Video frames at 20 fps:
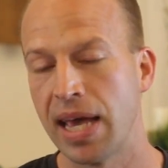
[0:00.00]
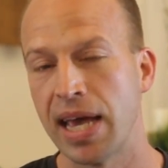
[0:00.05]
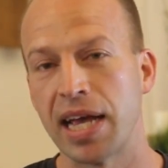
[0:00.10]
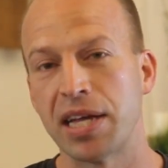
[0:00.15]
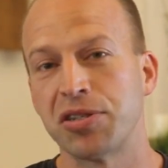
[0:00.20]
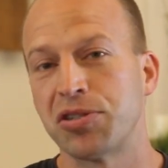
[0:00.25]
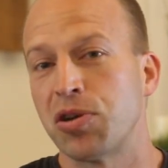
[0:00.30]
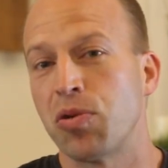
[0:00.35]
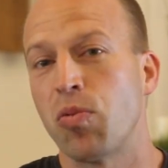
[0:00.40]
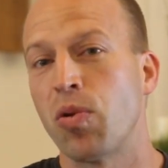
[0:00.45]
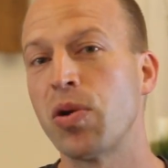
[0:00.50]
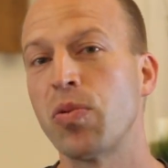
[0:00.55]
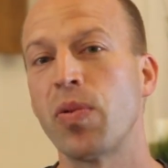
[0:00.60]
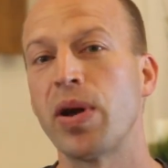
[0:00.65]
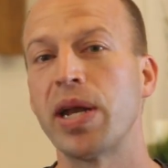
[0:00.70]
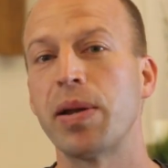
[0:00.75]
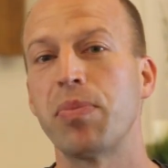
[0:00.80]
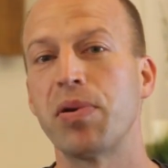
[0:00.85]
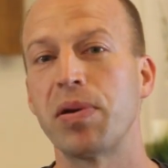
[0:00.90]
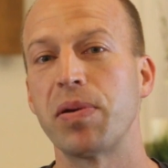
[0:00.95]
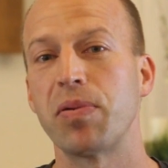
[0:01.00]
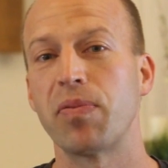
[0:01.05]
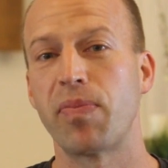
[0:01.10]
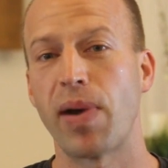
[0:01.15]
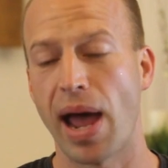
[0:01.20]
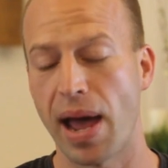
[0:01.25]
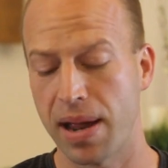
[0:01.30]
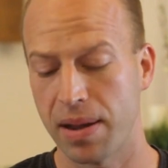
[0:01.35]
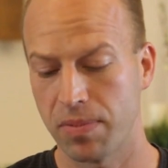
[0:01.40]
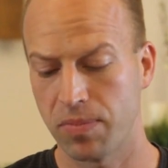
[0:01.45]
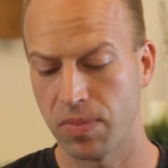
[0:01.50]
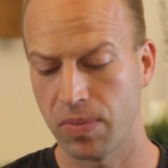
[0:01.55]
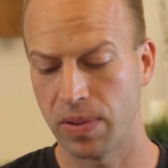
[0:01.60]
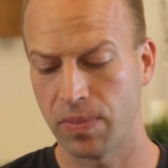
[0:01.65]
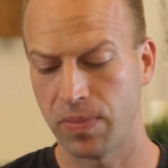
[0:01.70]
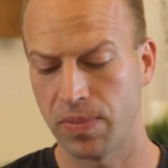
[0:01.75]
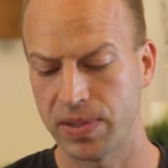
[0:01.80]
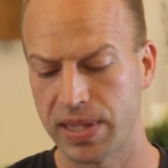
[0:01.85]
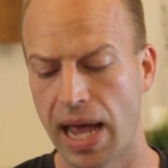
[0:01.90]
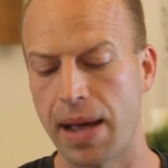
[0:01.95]
And so one way to put
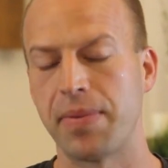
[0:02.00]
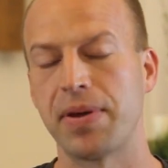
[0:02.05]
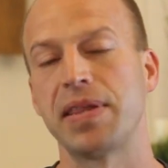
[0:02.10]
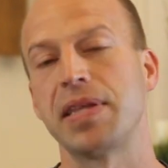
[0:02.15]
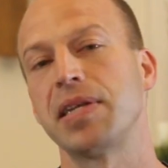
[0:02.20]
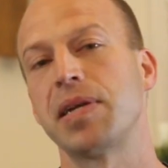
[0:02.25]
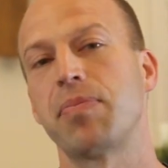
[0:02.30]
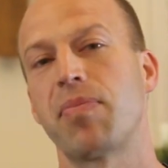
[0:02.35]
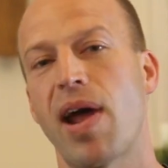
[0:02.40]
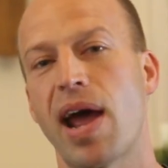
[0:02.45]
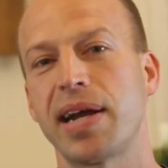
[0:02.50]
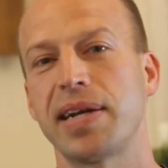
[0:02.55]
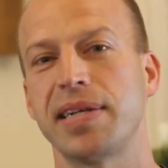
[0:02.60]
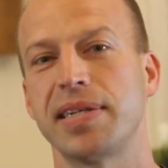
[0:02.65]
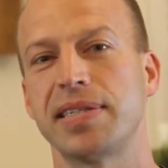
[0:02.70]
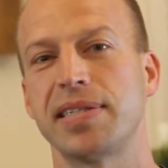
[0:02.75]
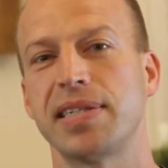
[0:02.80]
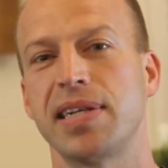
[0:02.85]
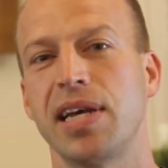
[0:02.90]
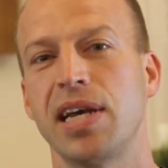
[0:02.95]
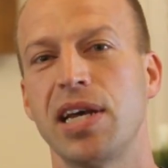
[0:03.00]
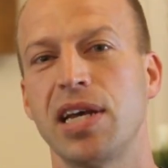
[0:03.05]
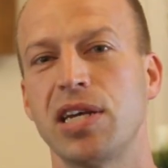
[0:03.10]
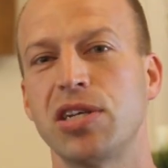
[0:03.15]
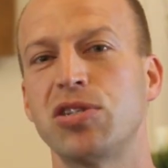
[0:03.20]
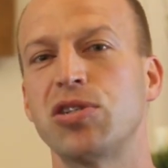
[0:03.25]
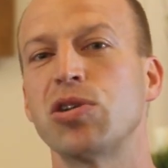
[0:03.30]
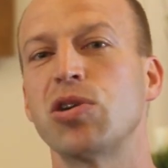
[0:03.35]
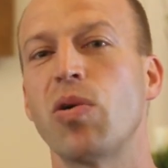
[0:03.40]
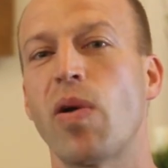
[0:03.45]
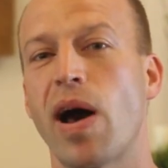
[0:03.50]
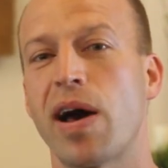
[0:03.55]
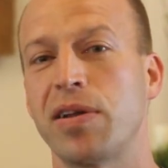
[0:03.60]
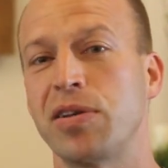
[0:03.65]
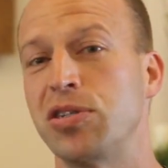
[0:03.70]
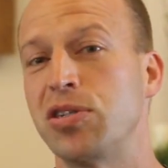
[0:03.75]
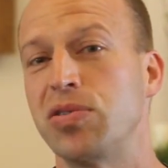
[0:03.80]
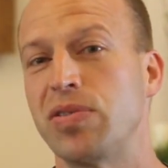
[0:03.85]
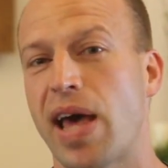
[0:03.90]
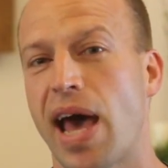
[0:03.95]
Sabbath into practice is to go out
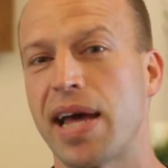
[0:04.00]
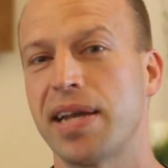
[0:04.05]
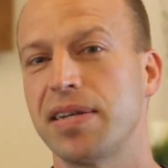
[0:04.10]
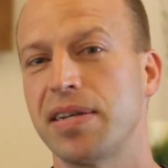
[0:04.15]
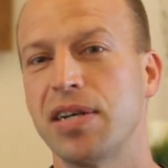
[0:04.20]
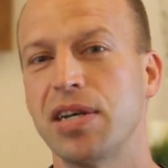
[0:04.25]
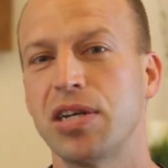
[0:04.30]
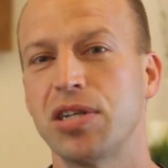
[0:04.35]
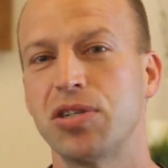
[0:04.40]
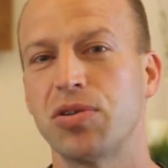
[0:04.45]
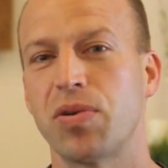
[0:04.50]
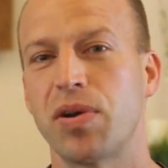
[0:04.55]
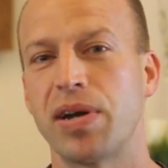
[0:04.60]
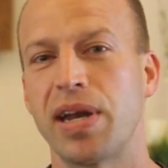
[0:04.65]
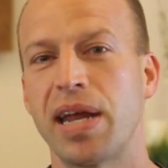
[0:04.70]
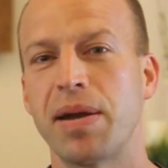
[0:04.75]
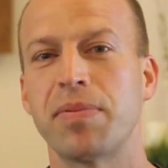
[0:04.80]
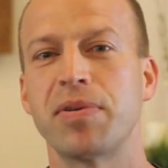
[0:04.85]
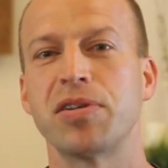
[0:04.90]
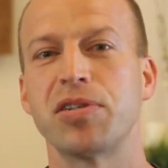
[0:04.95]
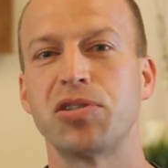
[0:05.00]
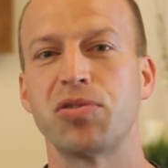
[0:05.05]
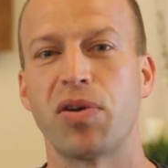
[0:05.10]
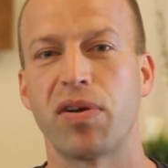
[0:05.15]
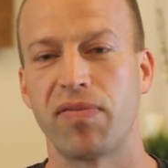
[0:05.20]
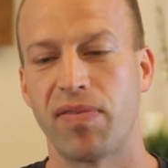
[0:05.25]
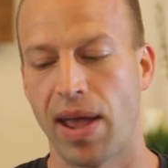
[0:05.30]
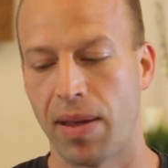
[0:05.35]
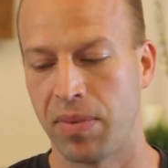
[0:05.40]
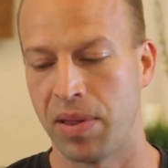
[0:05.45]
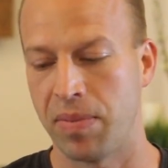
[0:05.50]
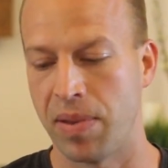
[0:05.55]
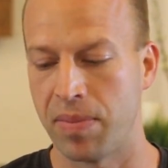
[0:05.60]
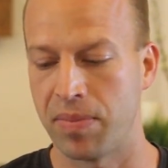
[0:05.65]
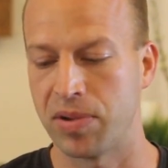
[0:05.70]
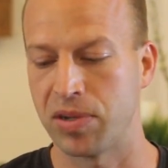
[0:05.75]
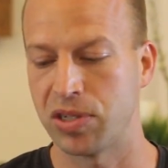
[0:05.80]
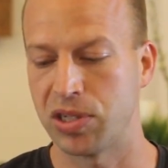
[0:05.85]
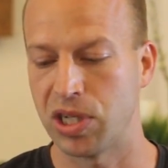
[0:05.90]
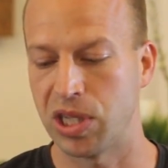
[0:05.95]
and do that to our neighbors, to our family
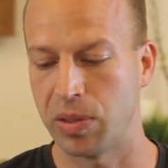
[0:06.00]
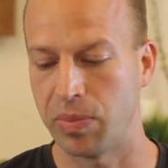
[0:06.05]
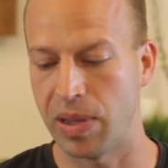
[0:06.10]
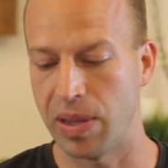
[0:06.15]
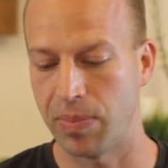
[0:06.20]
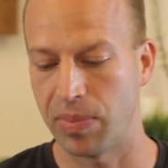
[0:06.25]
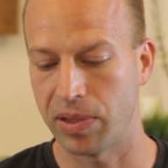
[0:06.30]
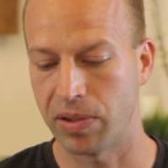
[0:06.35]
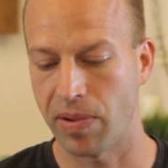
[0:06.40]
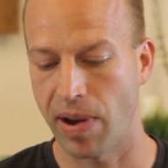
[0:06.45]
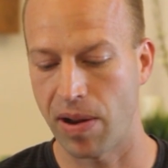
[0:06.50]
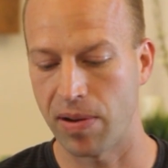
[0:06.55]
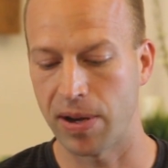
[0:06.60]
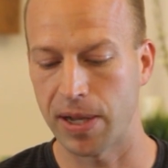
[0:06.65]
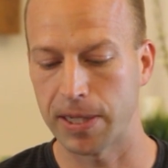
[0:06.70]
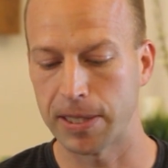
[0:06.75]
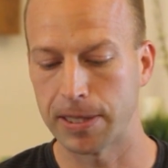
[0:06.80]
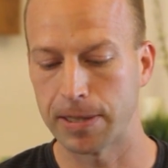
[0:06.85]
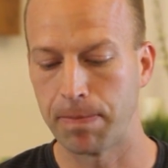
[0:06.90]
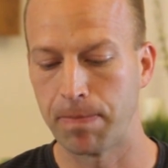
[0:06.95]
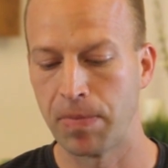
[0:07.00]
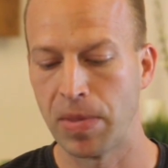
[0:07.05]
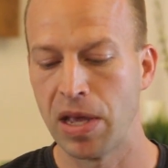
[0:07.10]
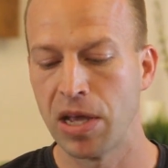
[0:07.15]
members, to the people around us.